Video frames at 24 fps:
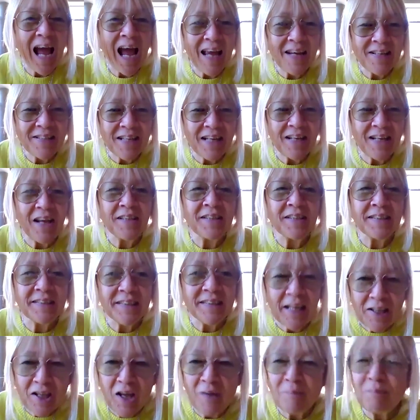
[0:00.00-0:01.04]
And I
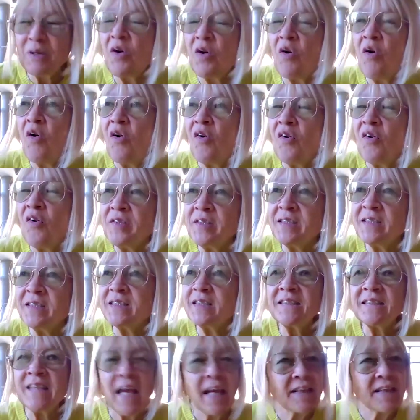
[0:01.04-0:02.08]
say that because
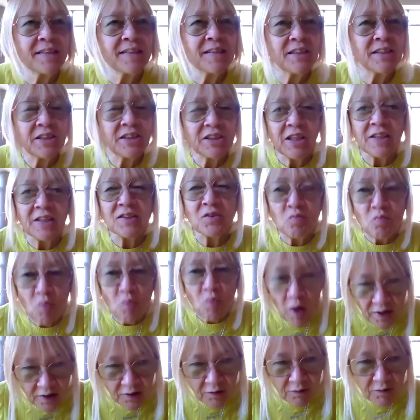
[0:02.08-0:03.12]
sex is just
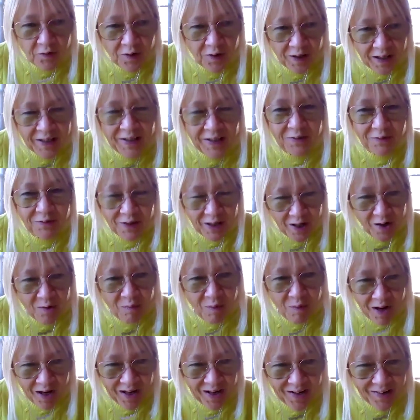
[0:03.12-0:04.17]
wonderful in the
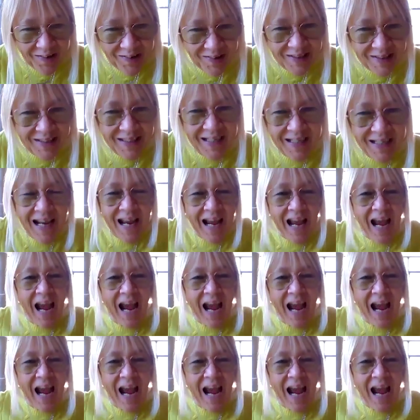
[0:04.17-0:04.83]
real world.